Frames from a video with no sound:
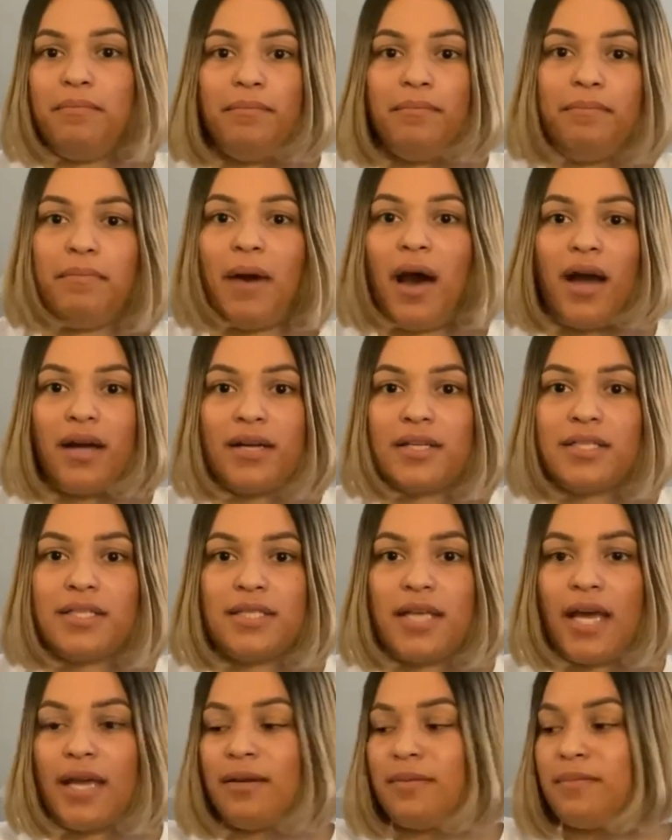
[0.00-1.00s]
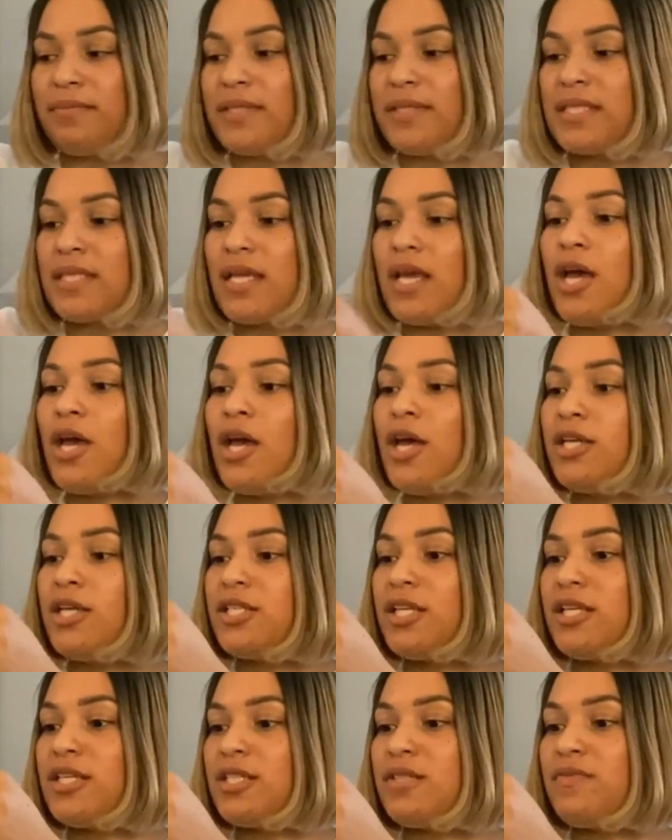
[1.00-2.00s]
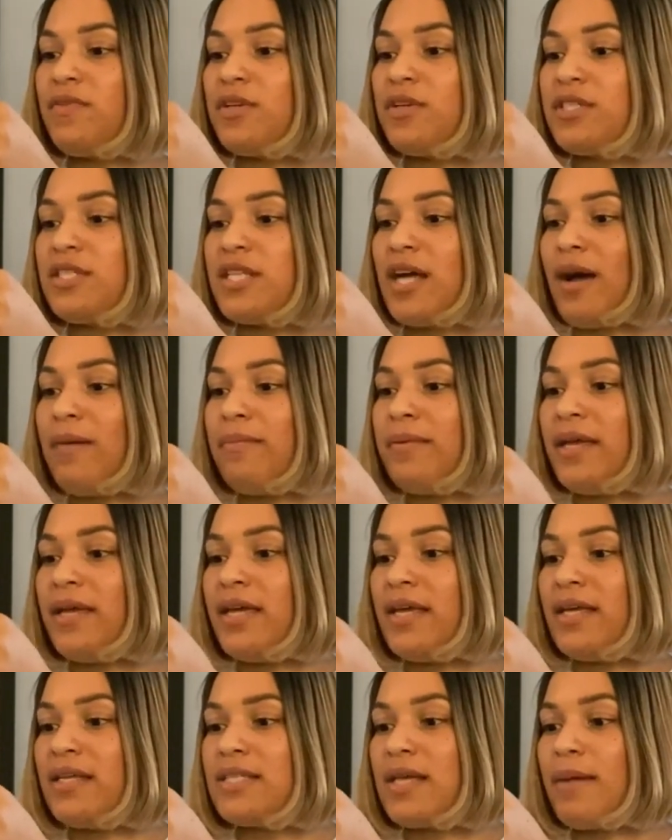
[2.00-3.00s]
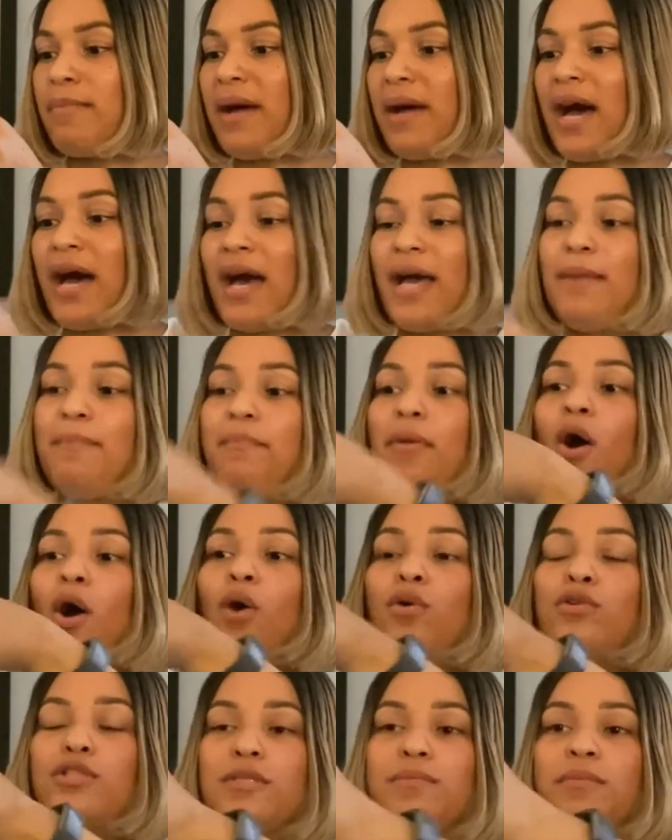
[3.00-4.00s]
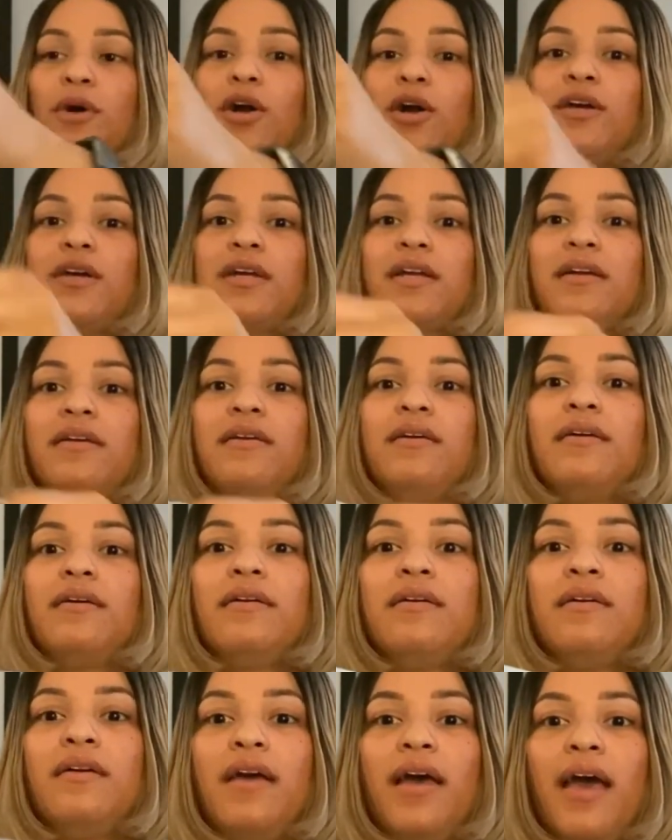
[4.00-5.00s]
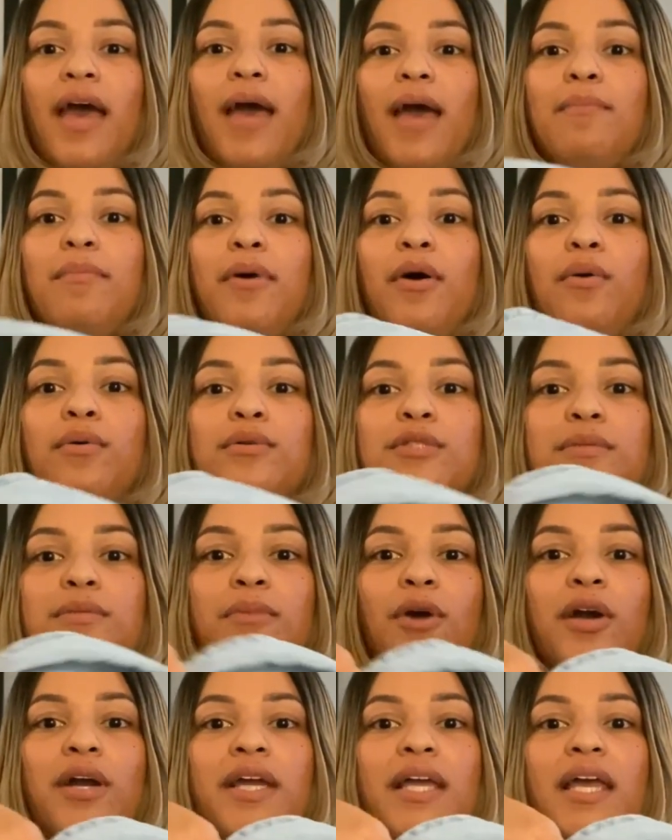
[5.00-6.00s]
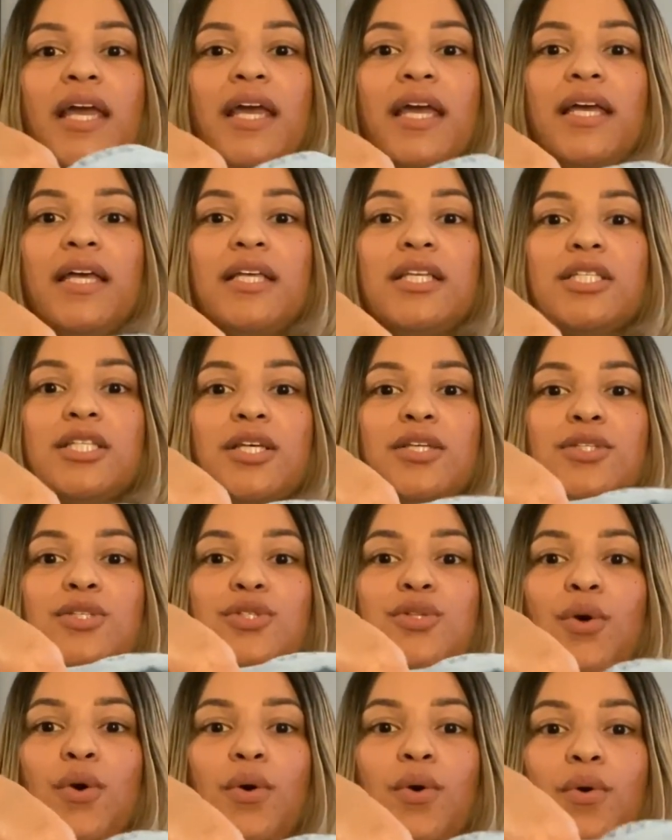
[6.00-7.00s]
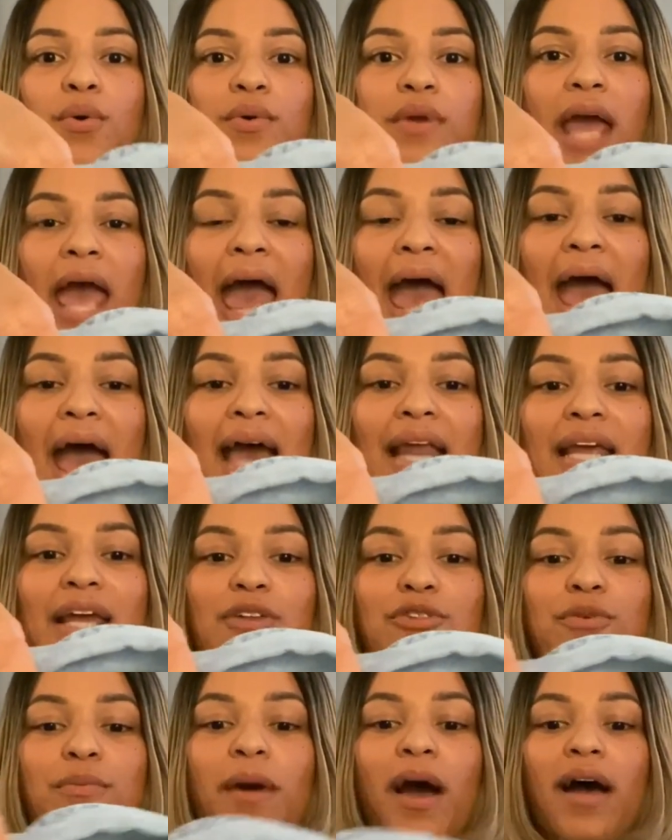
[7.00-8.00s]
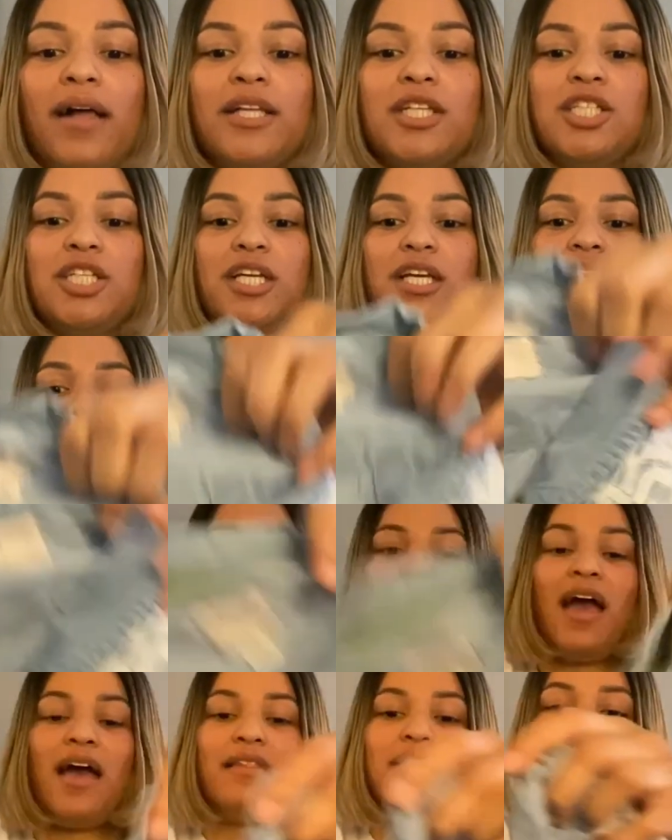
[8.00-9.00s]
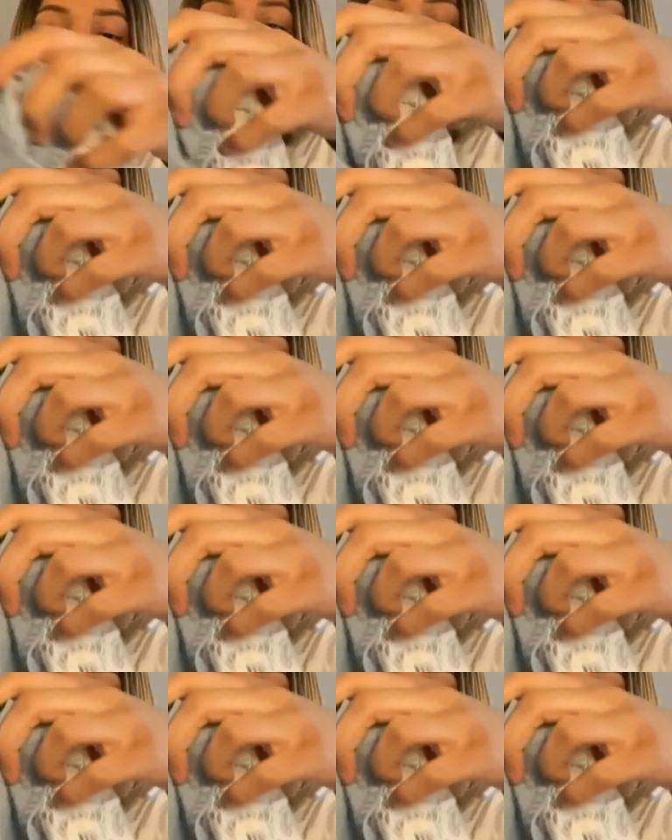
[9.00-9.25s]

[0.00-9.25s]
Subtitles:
box items. So this first top is by Poshmark. And Poshmark is sold at Anthropologie, and this